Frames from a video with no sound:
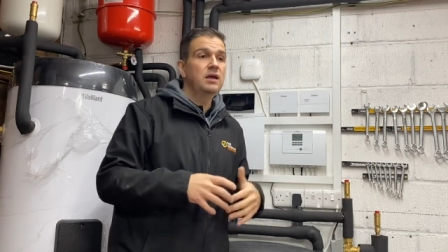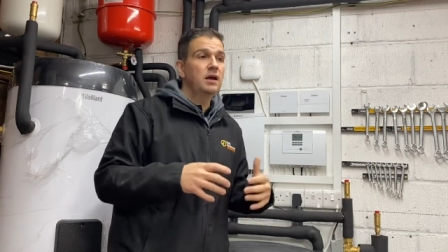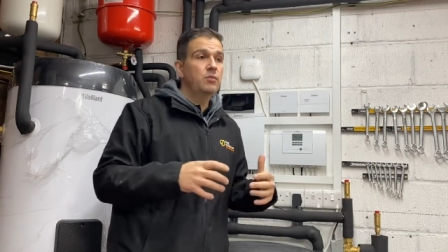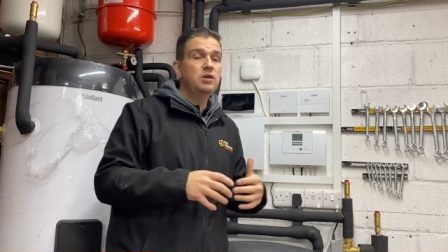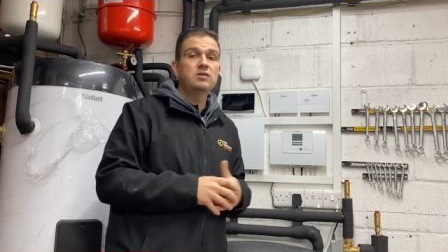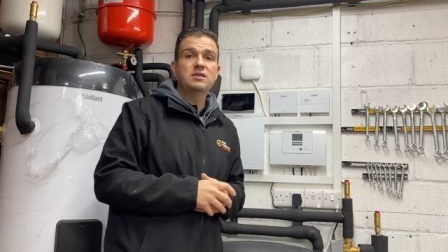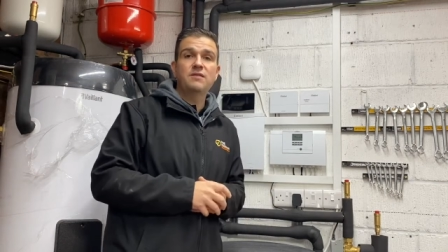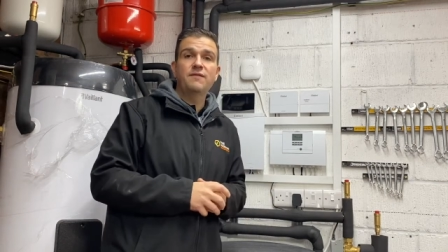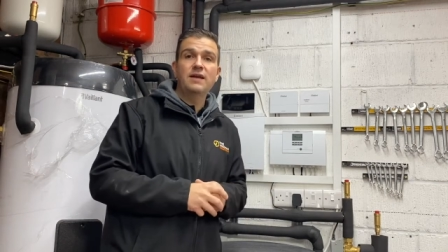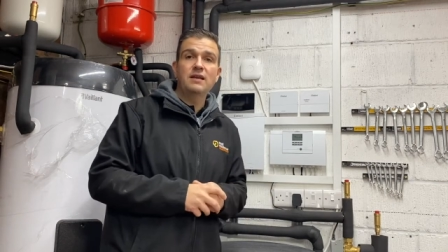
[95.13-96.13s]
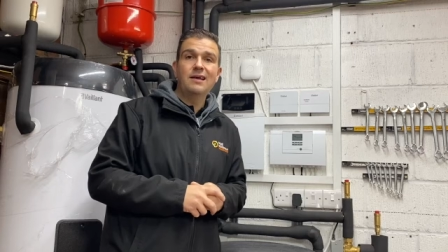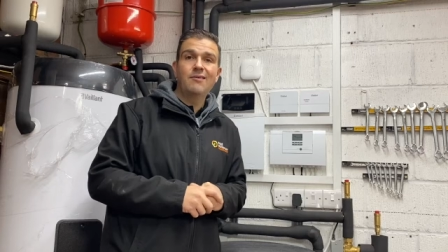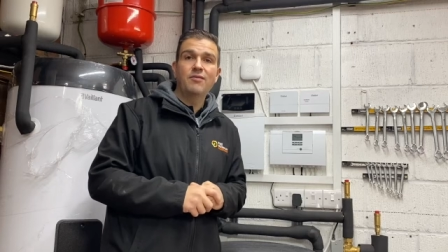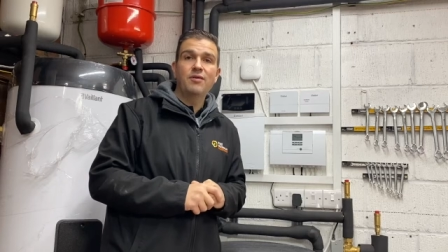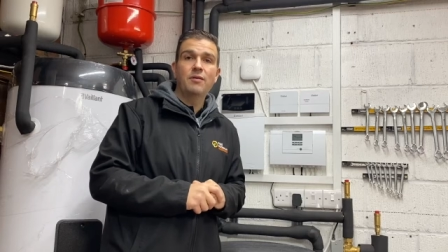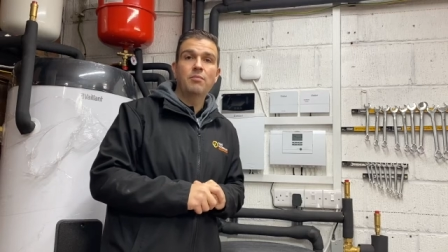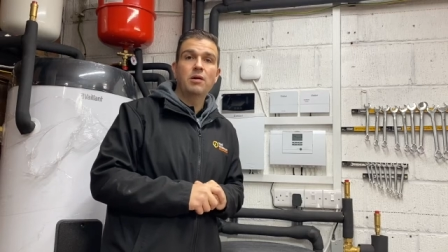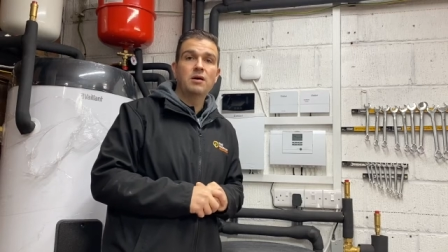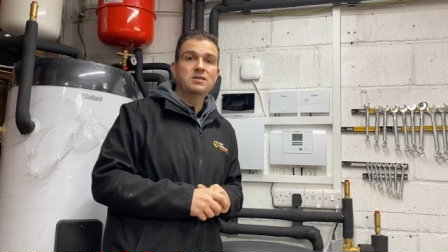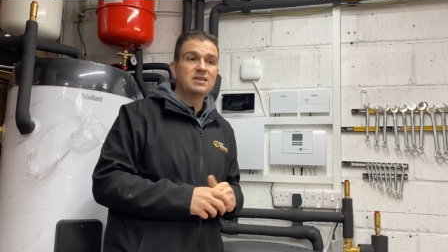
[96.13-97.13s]
And we looked at the Vaillant Arotherm
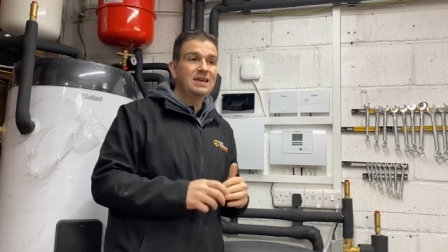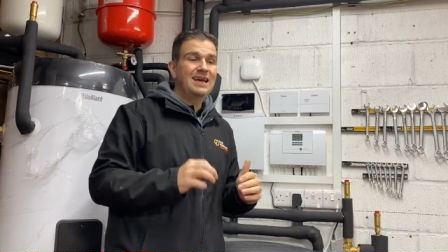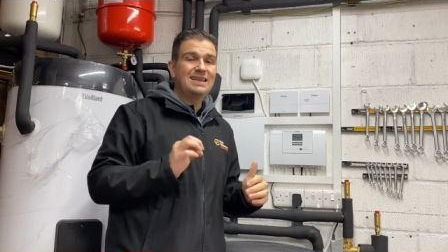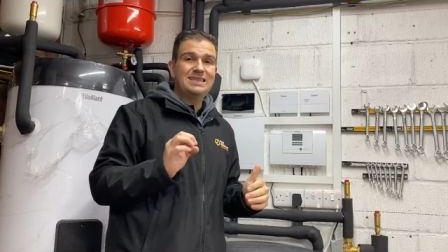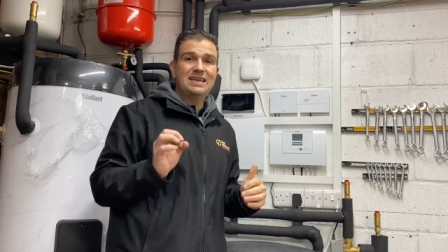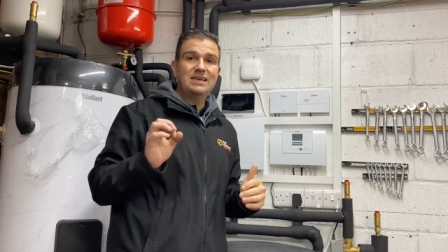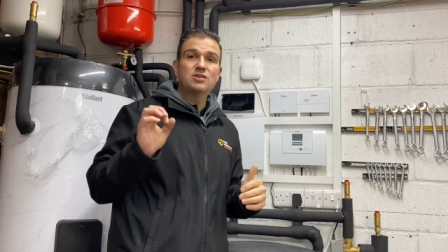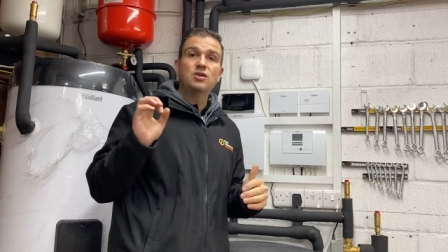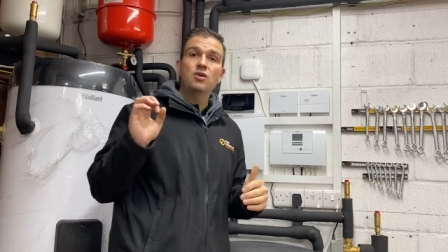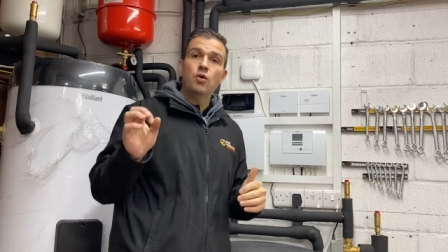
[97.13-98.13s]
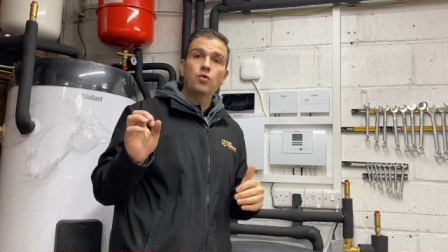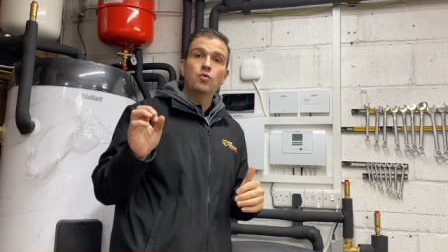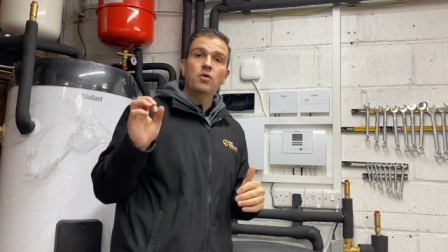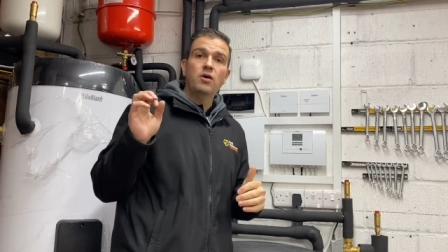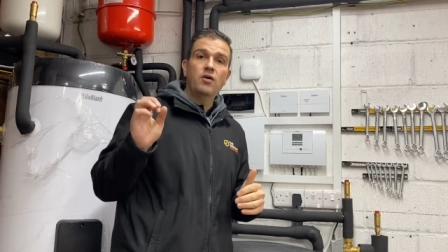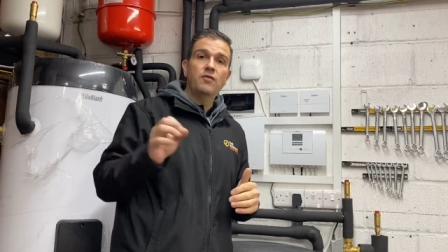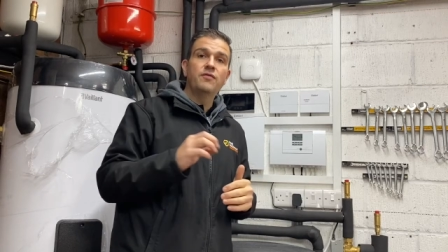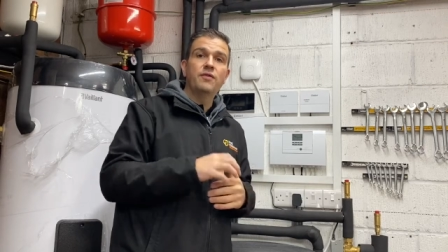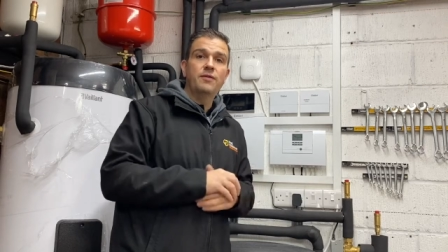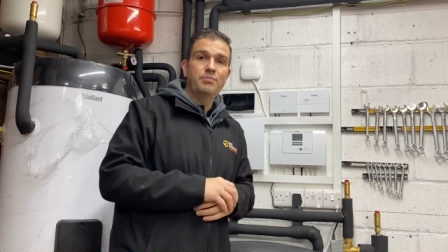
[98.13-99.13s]
Plus and it ticked all of
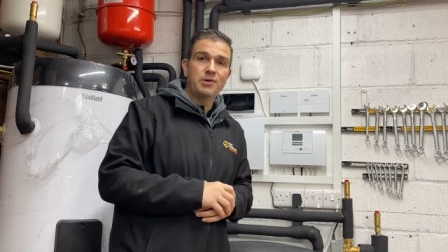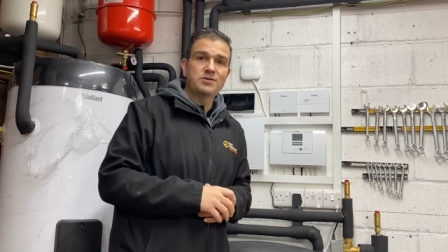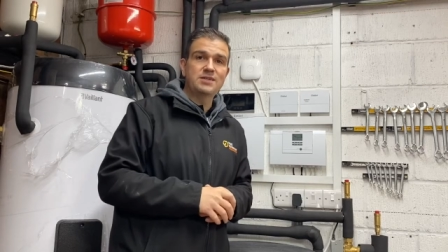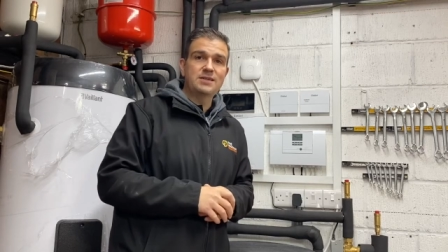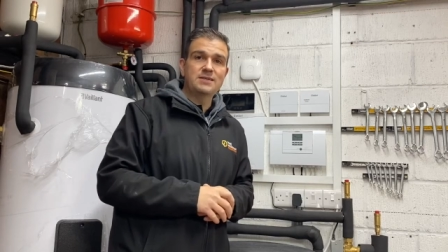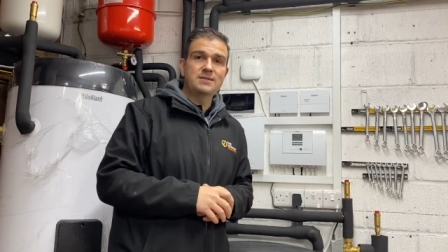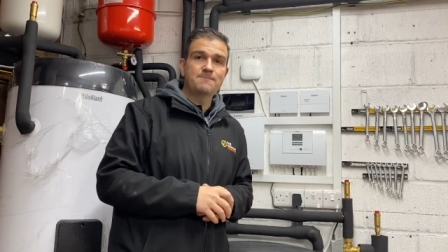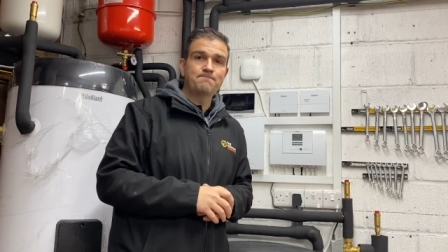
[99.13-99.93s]
the boxes.